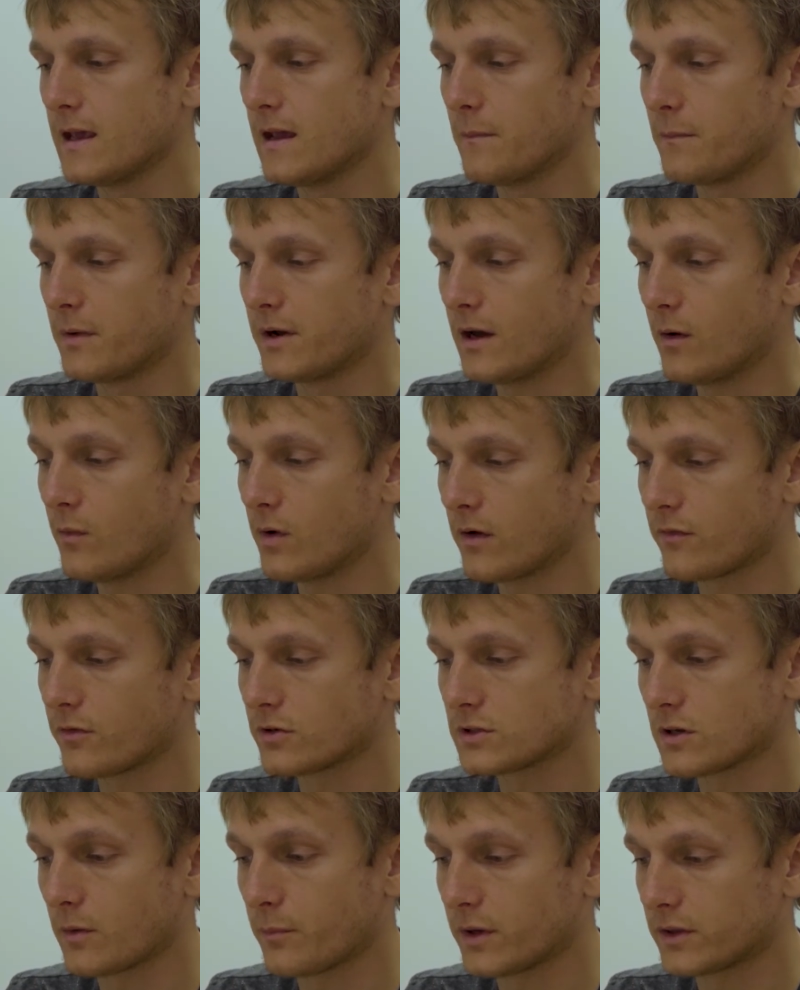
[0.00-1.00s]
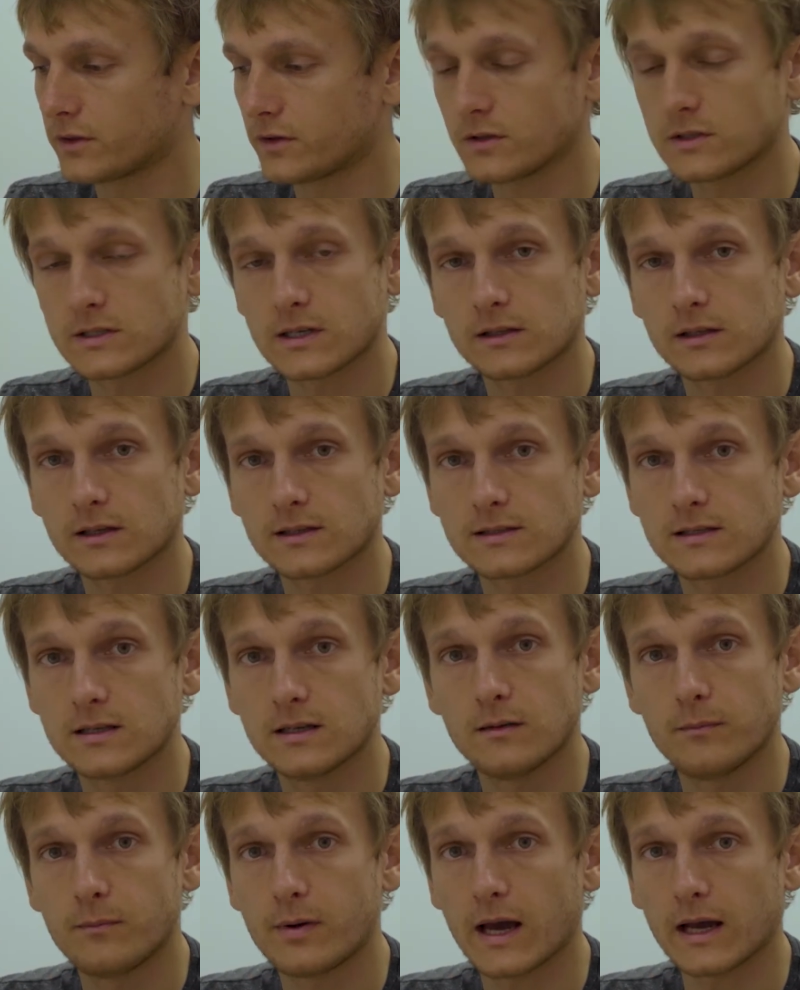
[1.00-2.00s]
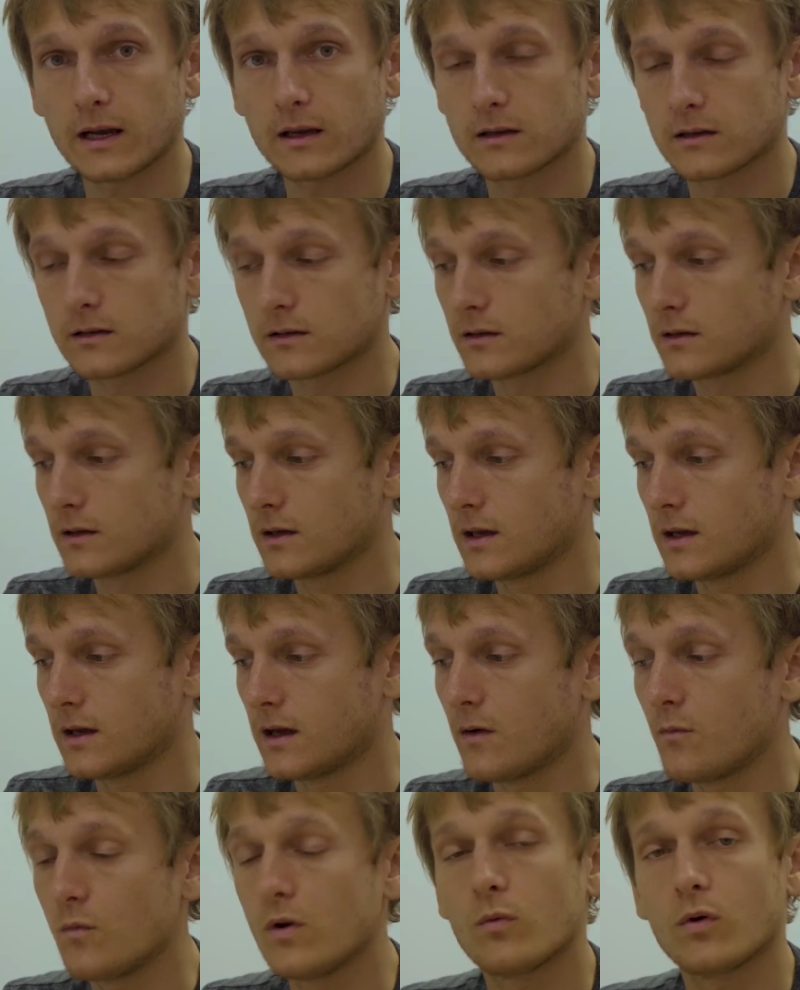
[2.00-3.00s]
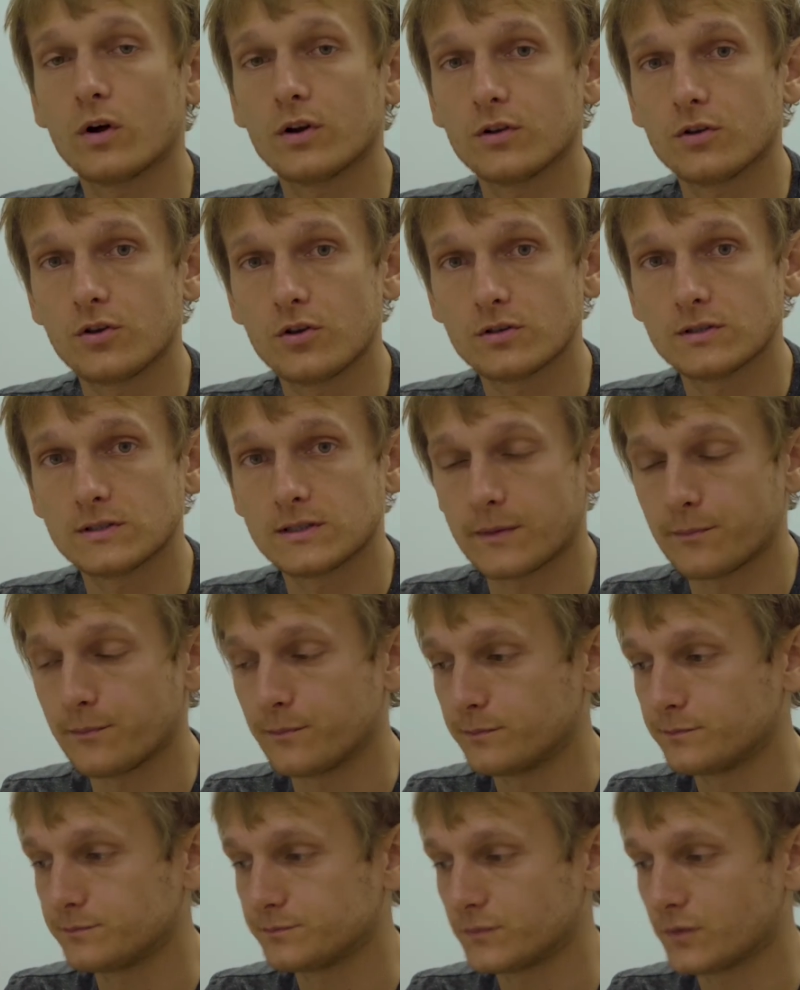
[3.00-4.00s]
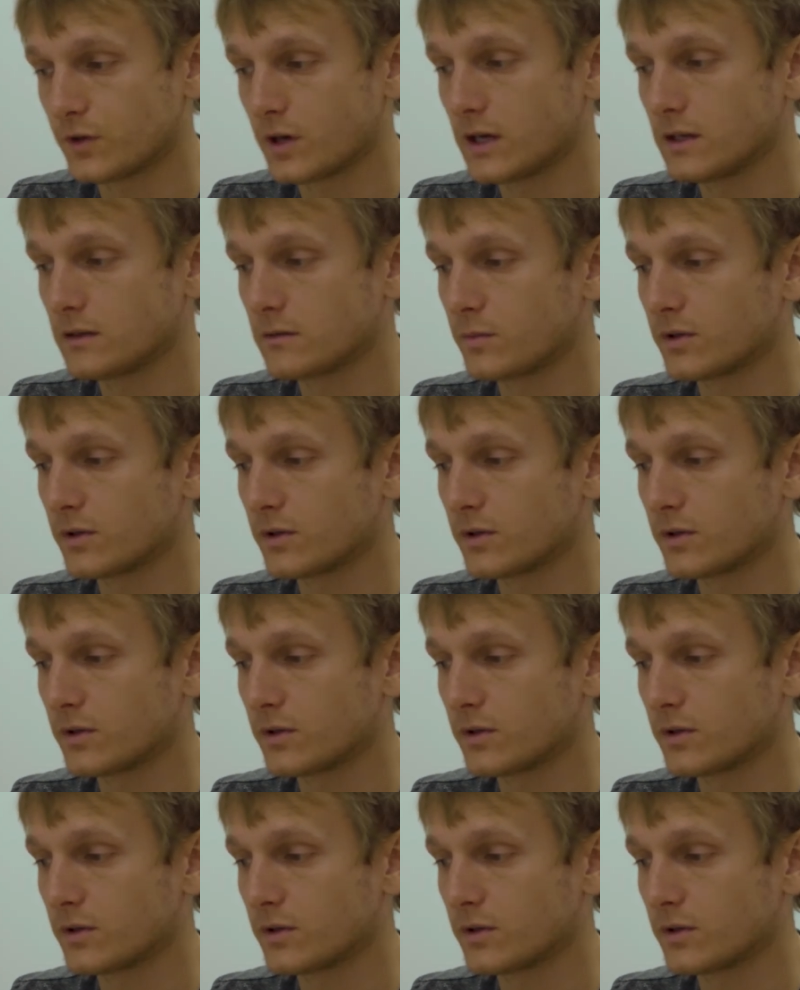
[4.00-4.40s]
But now we have other buttons that are still black, and we want to use them, right?